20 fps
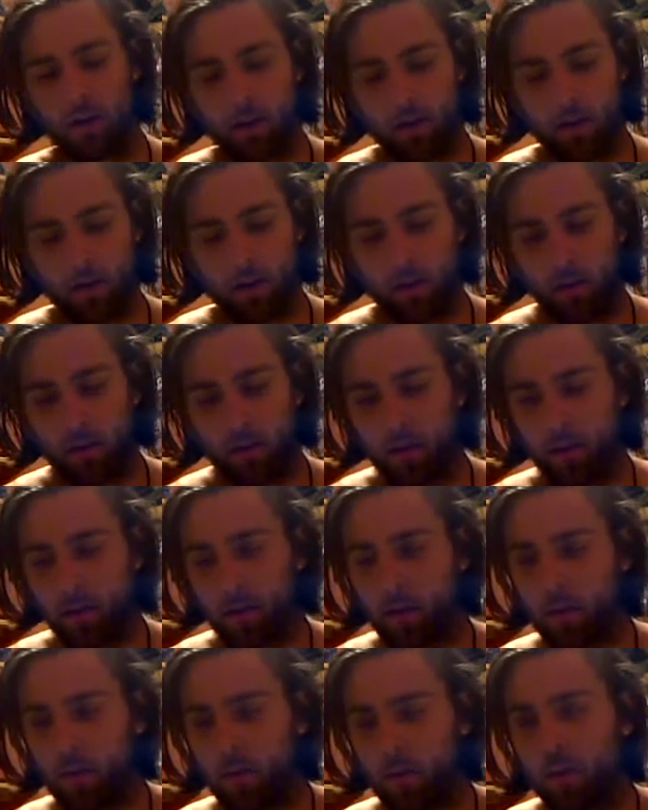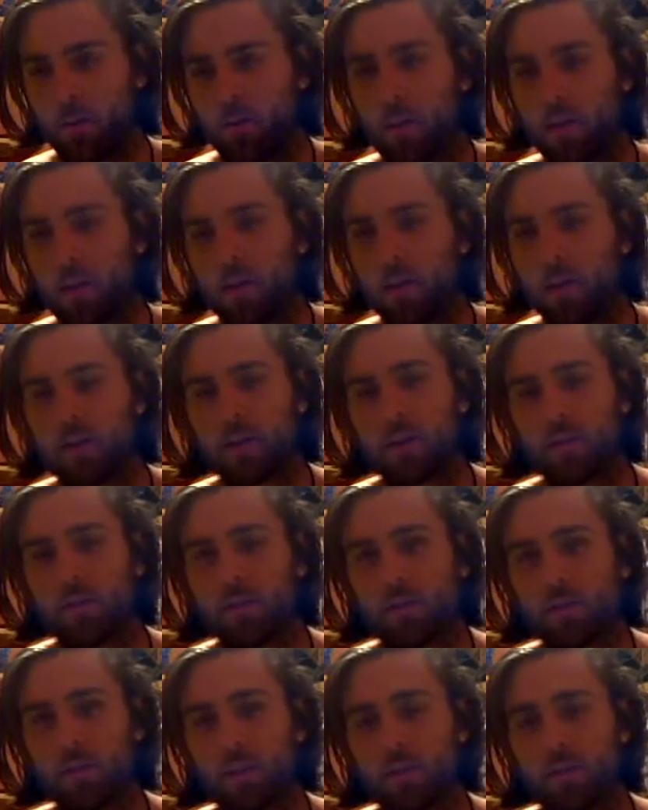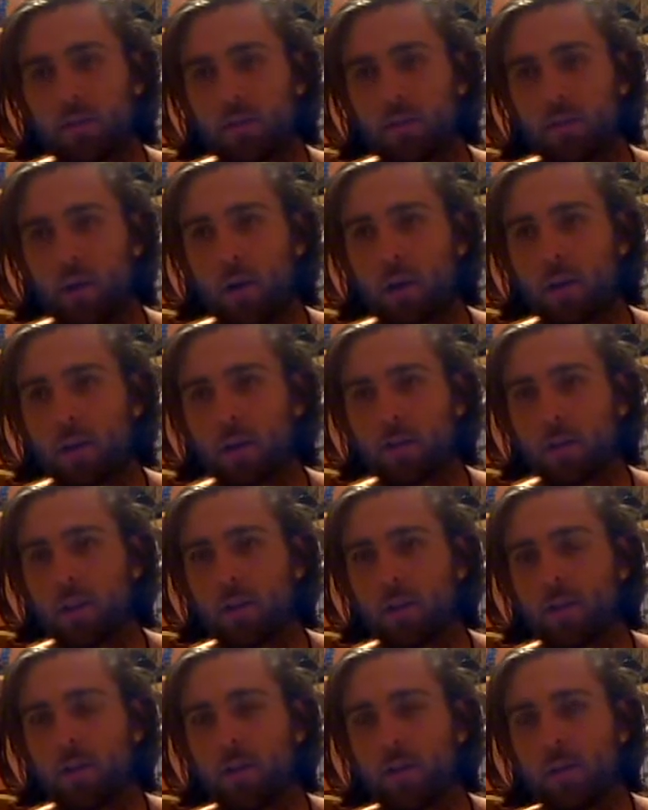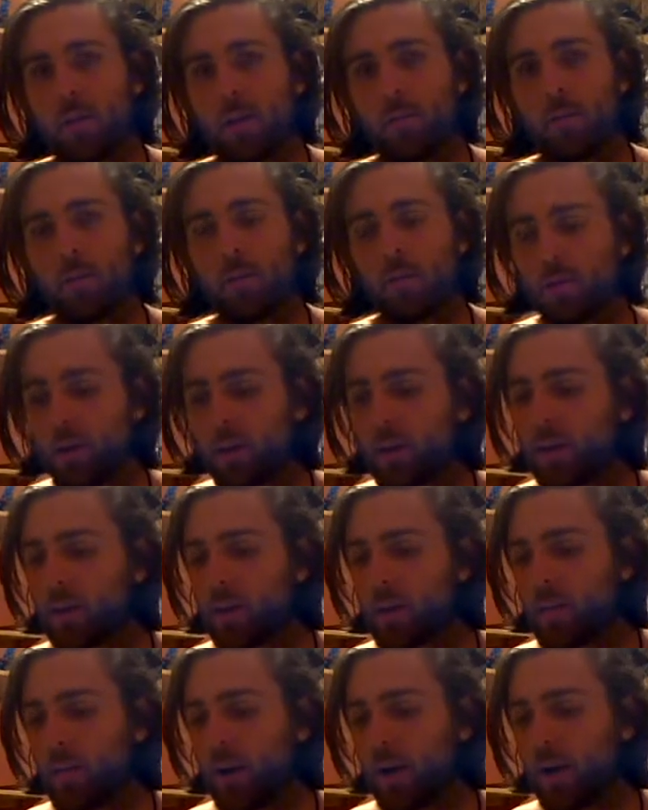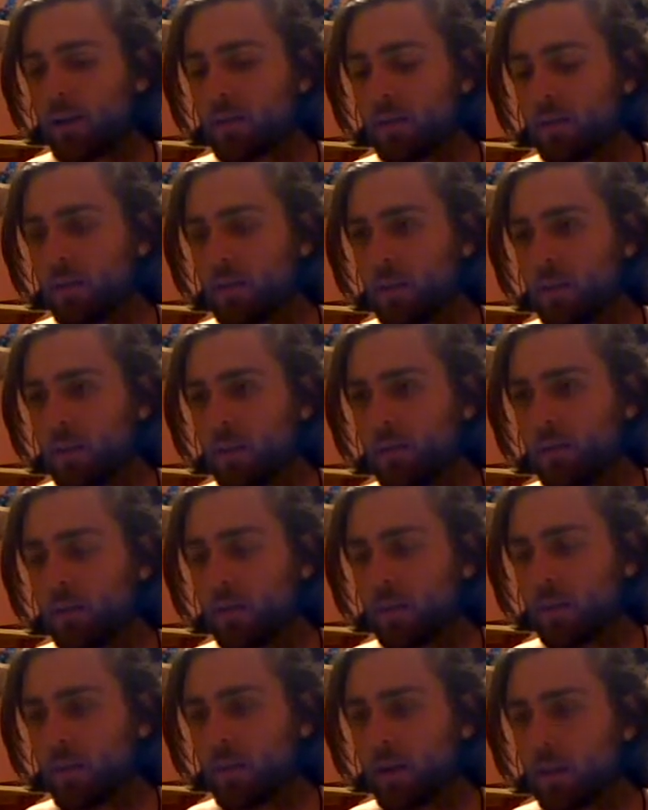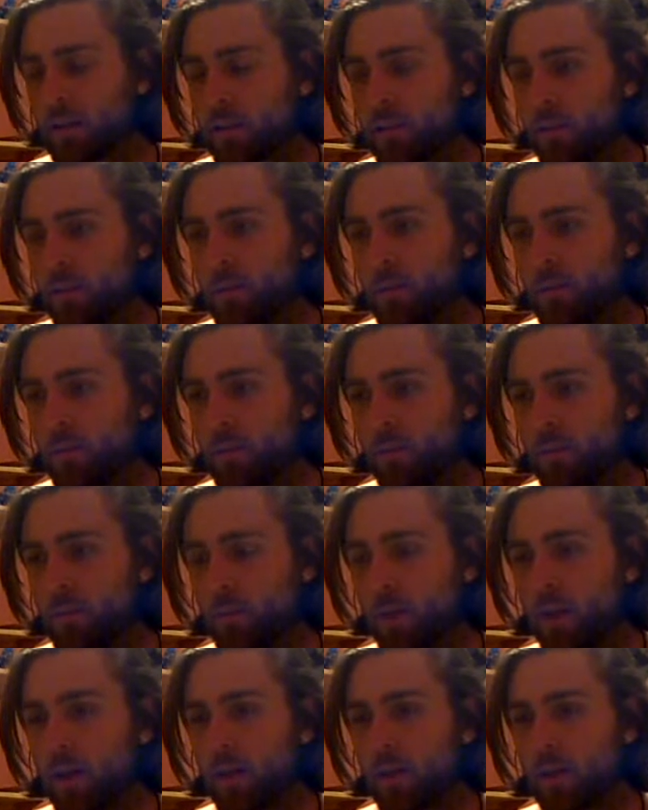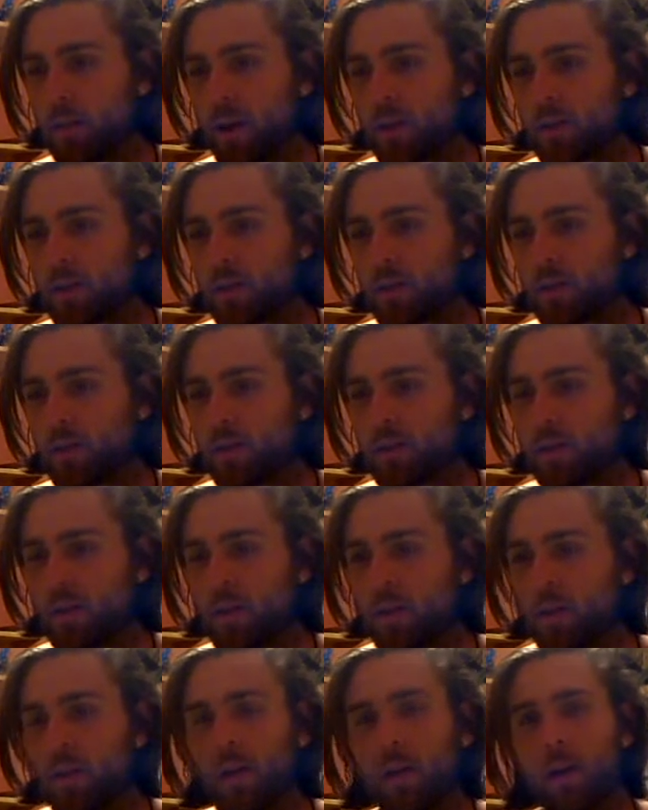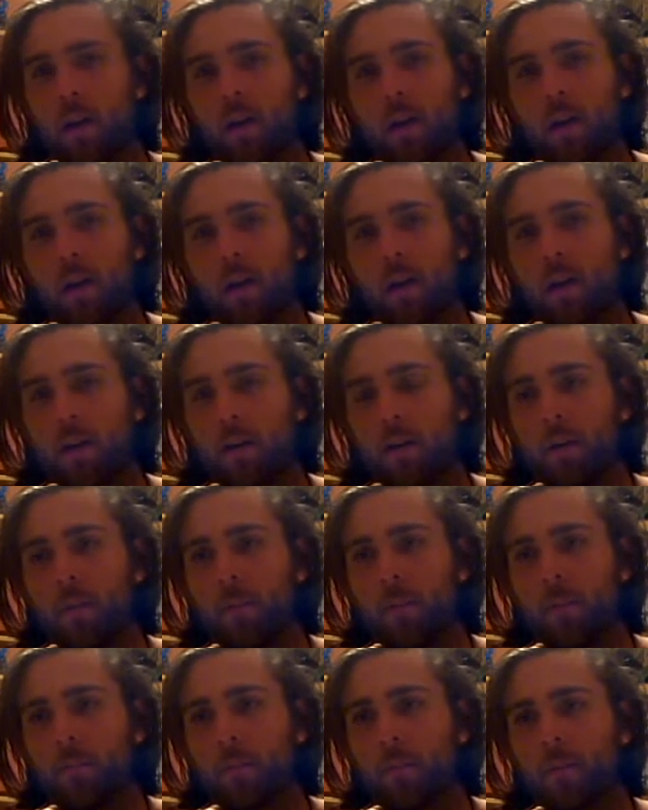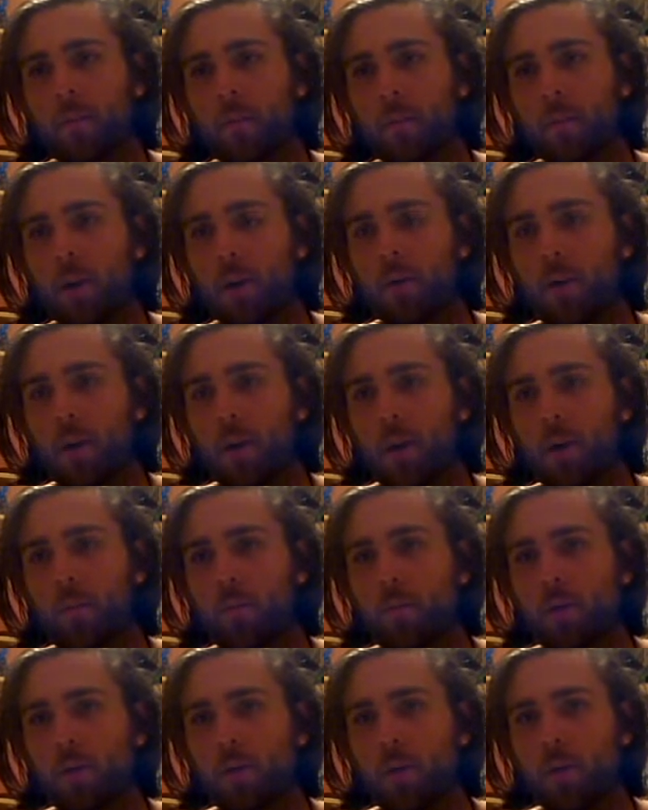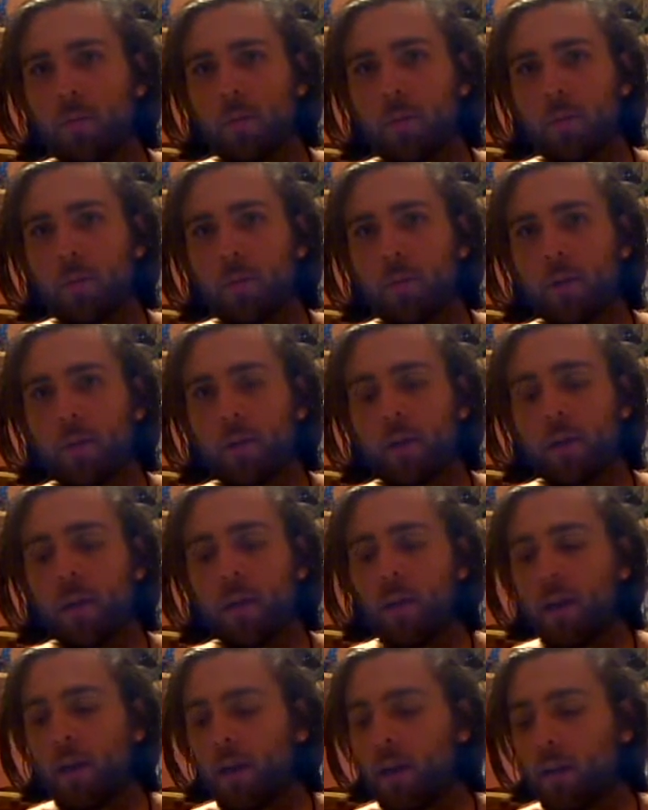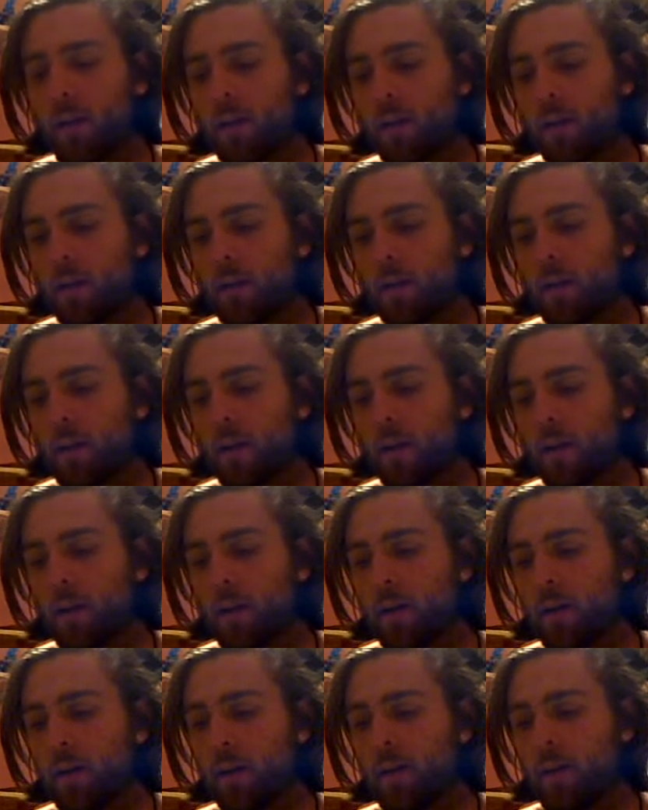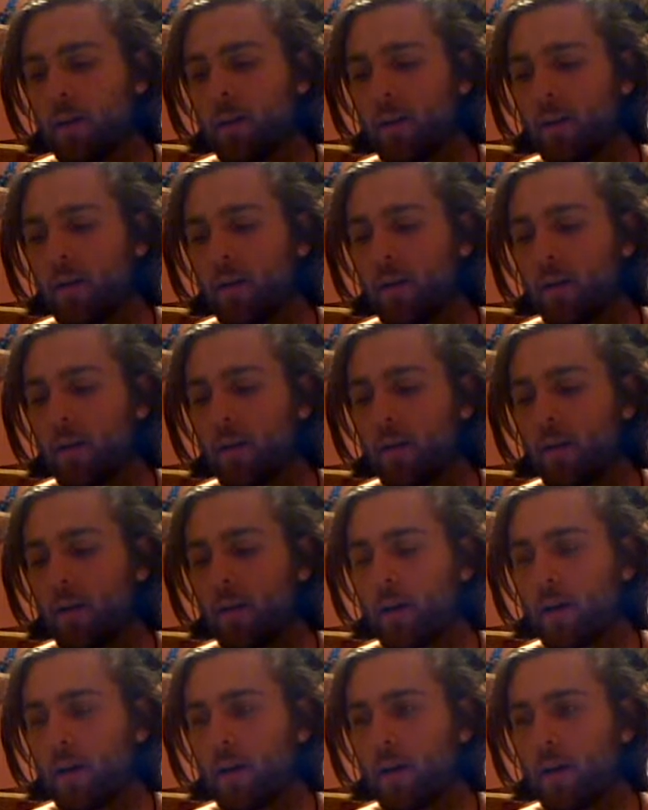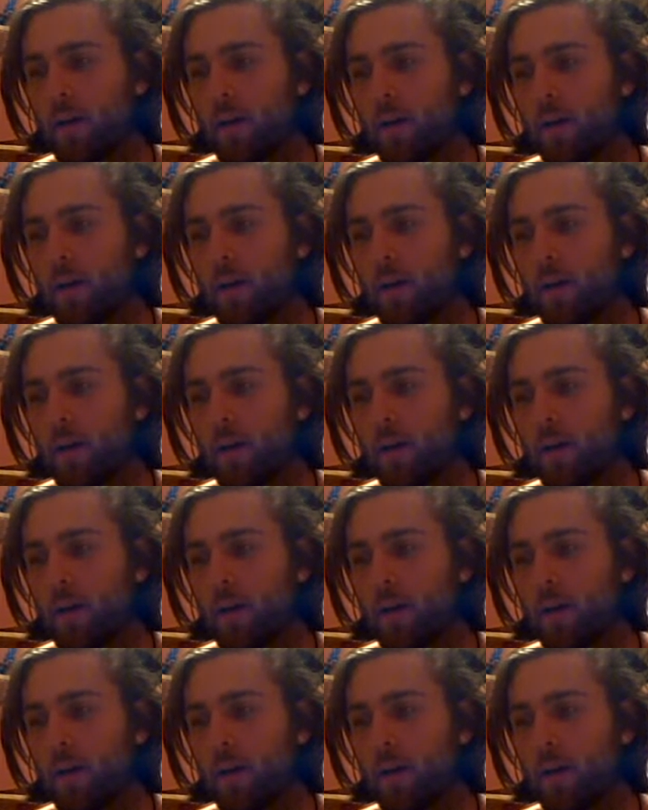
um, it could make things interesting for epoxying. I'm trying to get the capacitors done. I'm building custom made capacitors um, of copper and aluminum. And uh, uh,